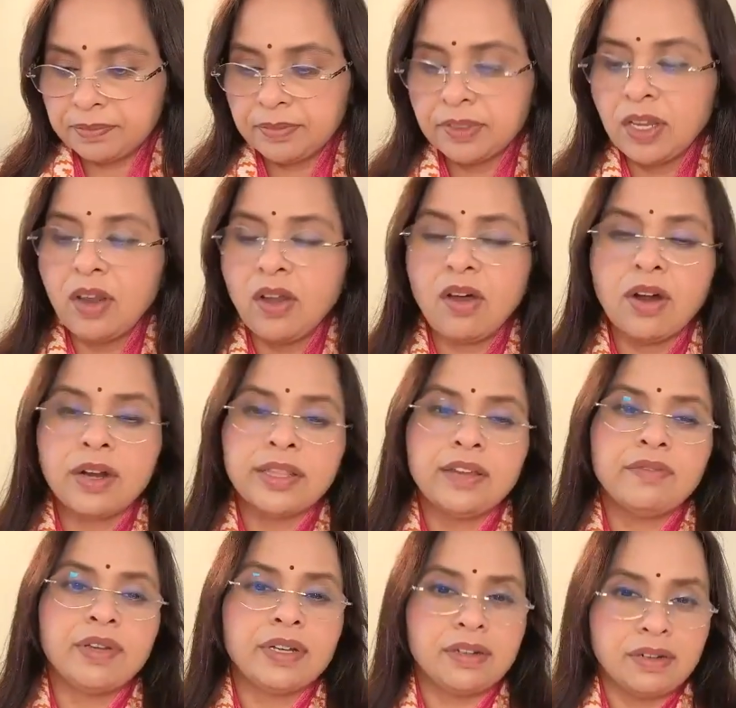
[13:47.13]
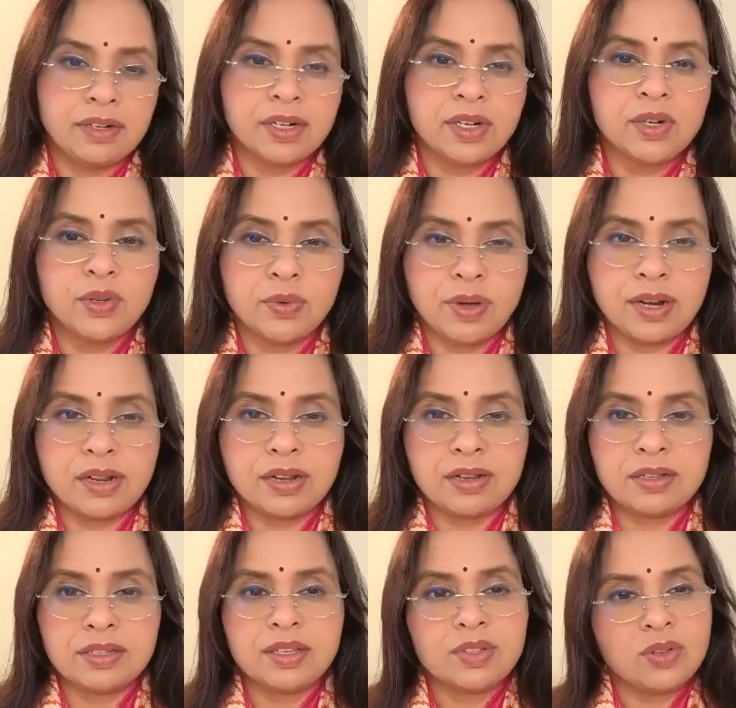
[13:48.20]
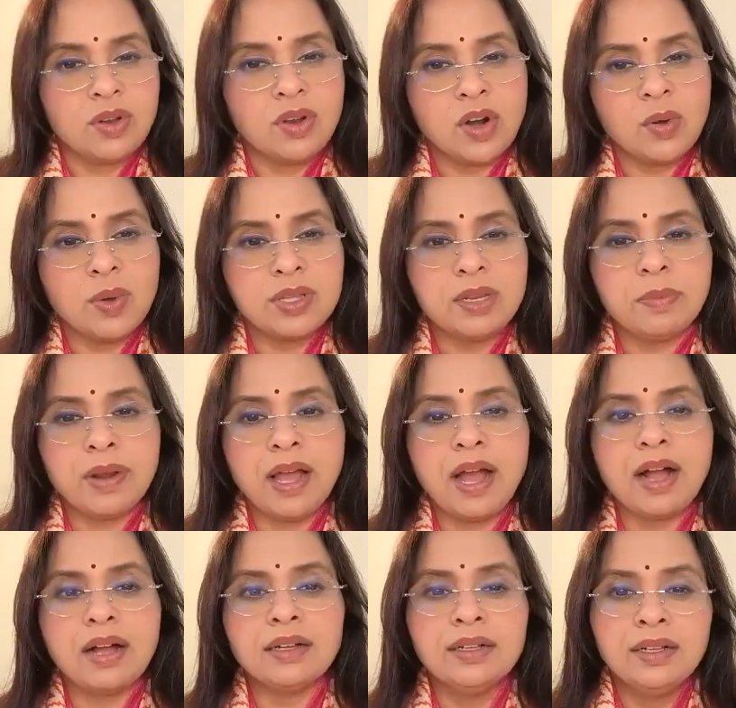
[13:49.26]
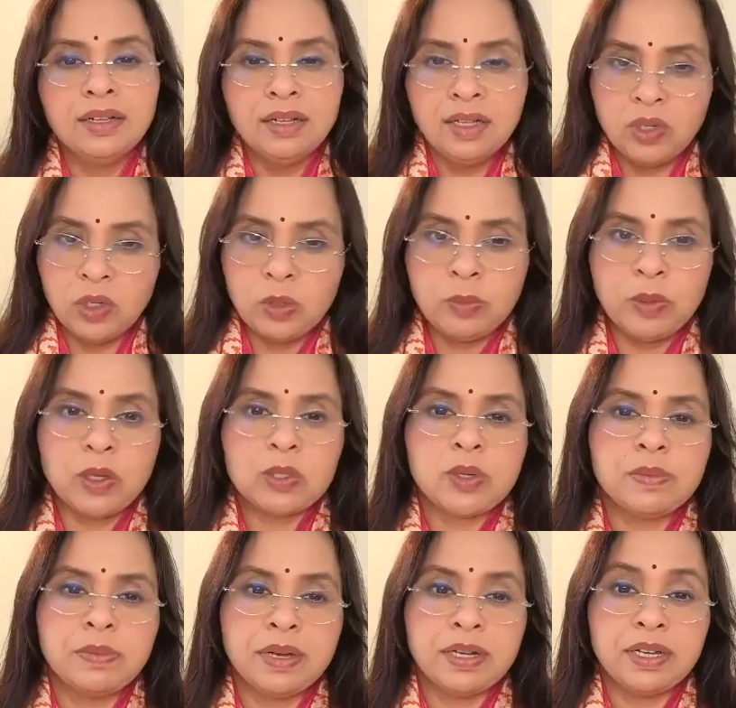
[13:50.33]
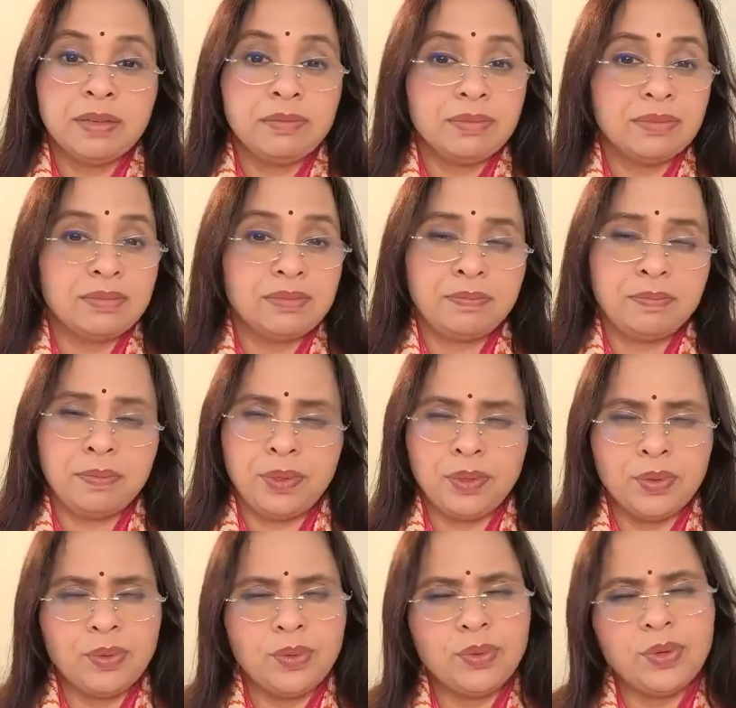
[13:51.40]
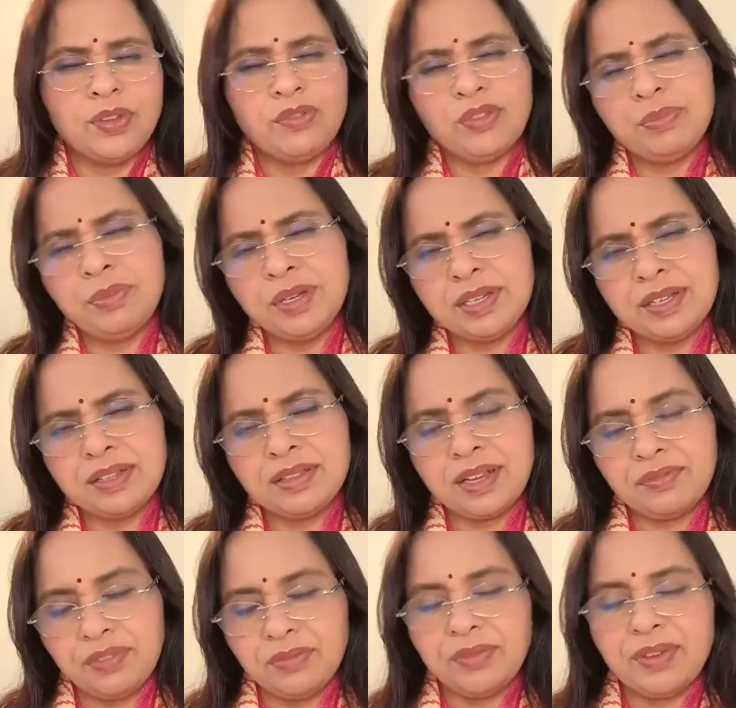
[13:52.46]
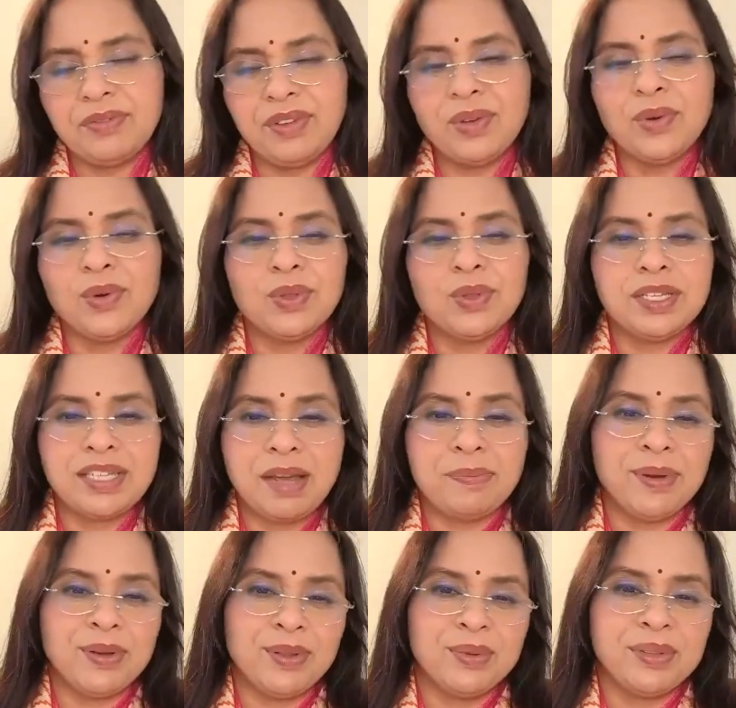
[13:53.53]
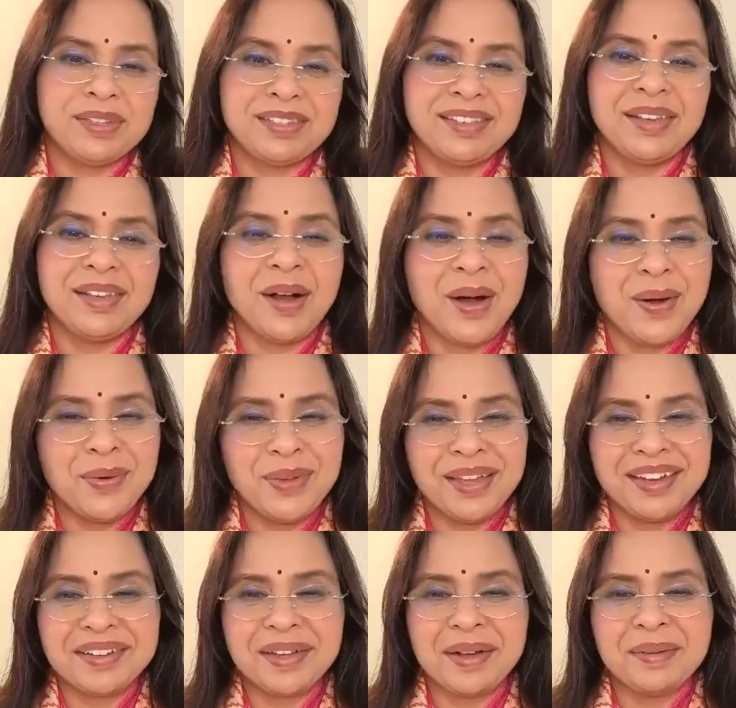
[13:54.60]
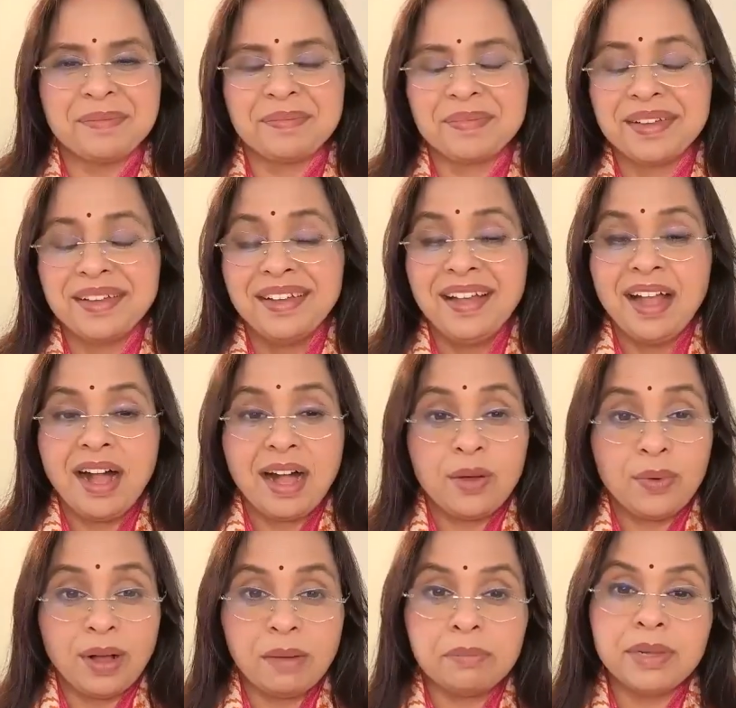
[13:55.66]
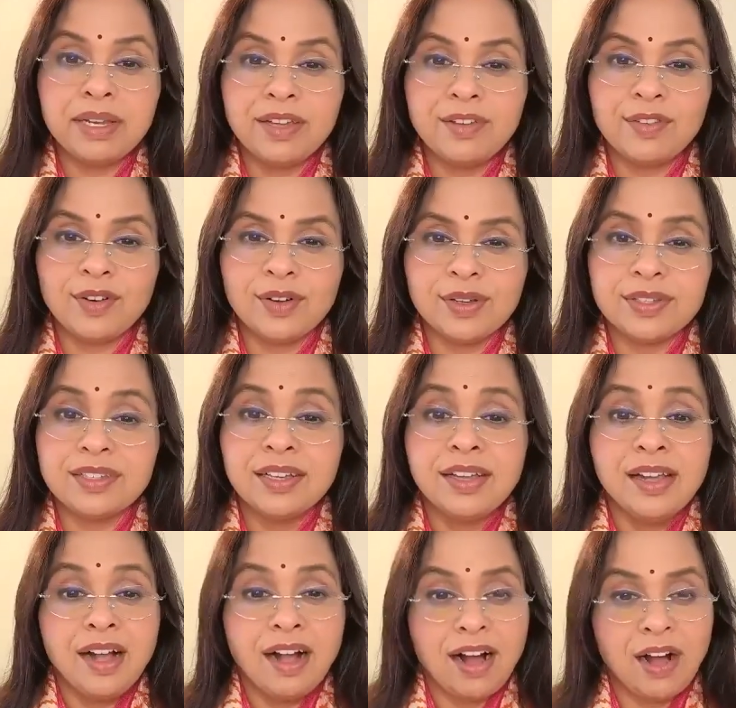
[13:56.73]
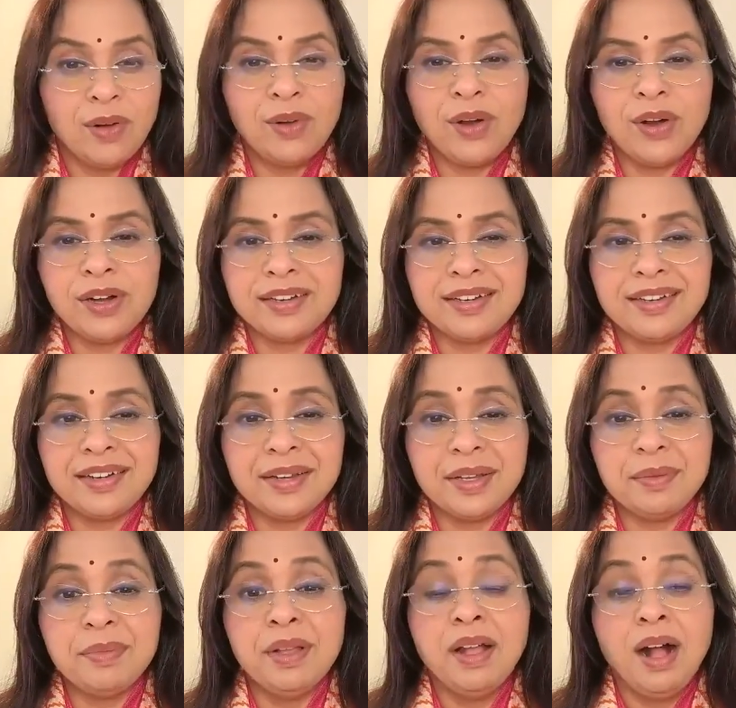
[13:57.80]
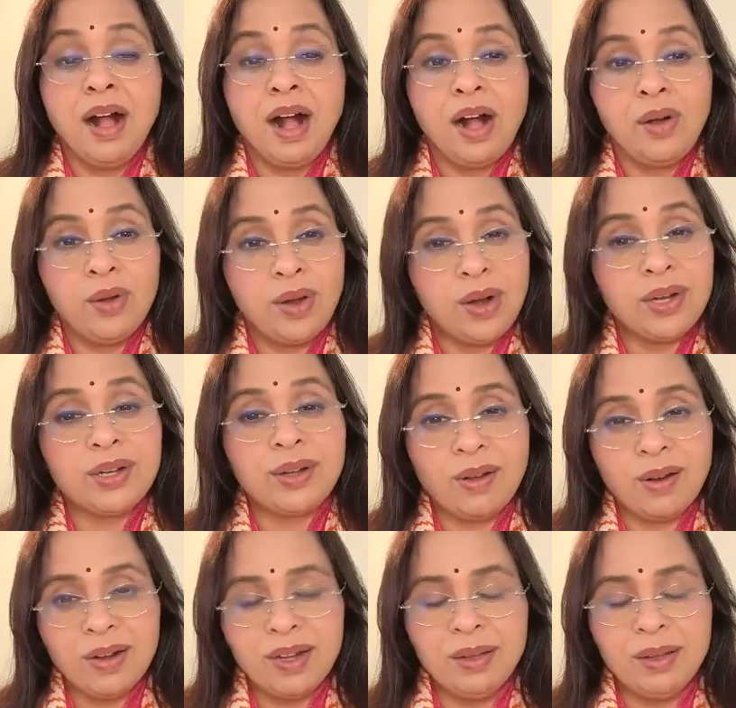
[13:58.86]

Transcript: The Lord then returned to Varanasi. So Lord was in Prayag, Rupa Goswami met him. Beautiful meeting that when we go to the chapter, you will see how he had come, how humble he was, how Lord treated him, how Lord taught